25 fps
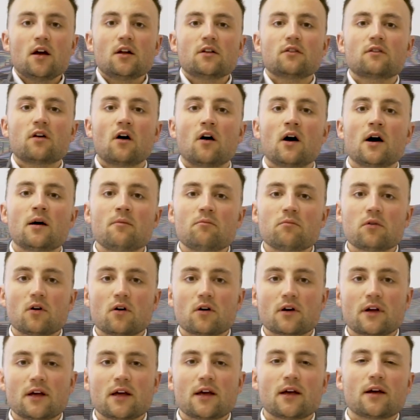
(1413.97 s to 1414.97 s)
time
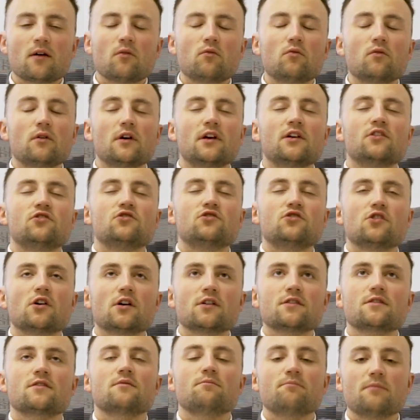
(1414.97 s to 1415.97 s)
blocking is
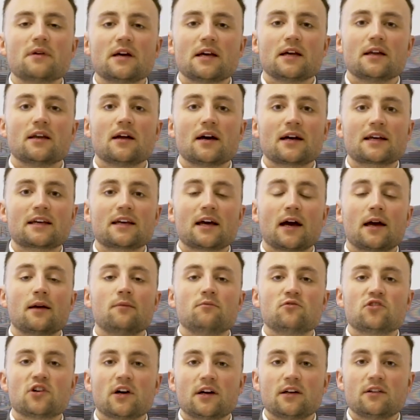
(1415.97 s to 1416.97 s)
just been a
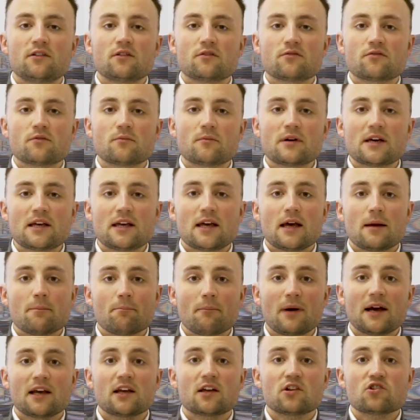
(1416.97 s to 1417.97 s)
game changer for me in
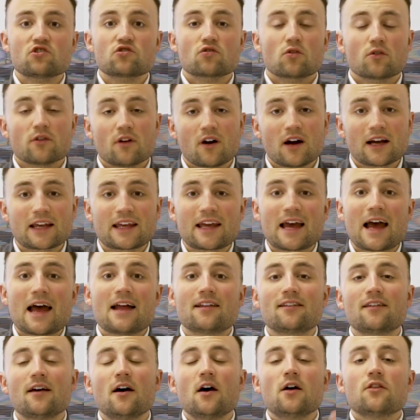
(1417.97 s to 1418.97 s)
making sure that I
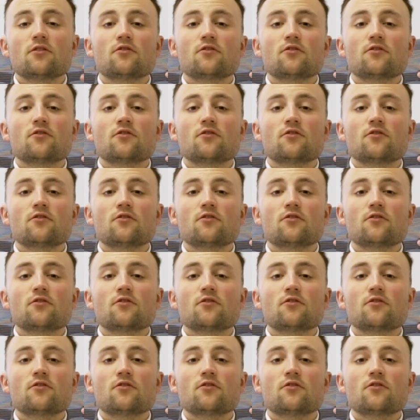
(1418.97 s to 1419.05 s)
get